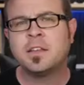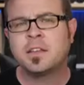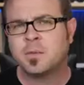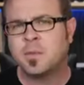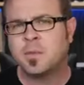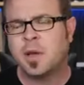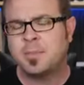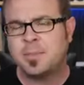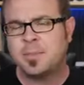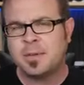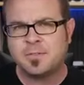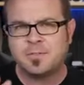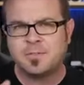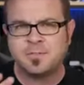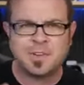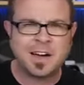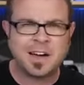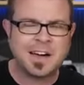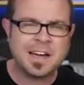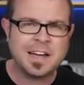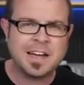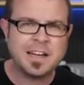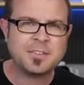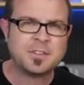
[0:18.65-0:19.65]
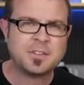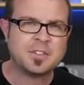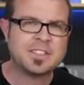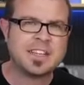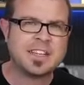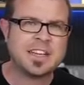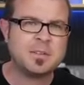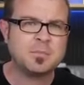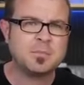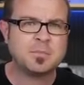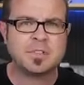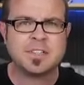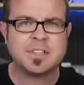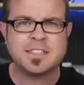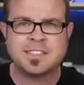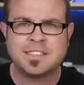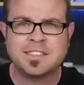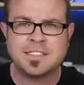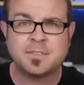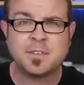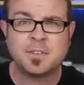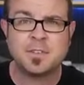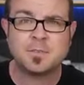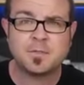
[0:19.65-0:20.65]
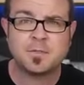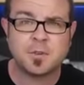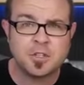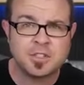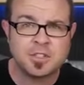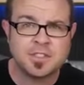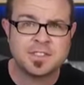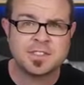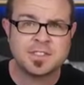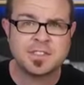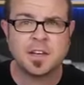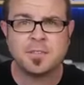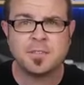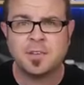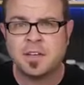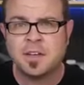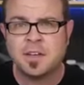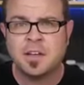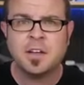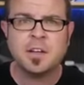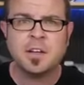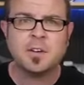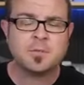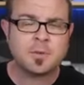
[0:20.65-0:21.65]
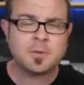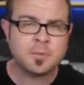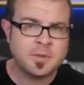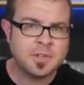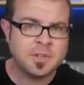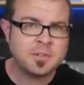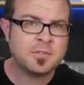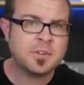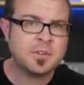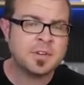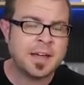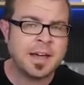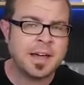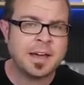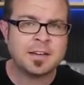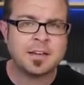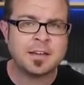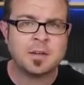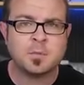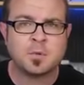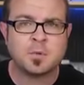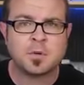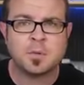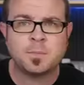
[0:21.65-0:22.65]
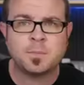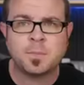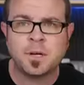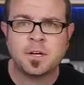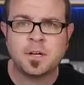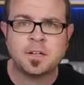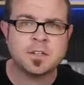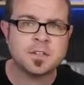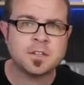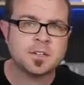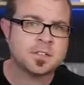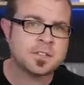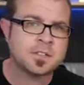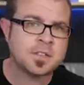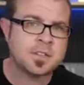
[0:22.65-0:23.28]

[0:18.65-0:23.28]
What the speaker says: there might be 5 or 10 plus different versions of it from different add-in board partners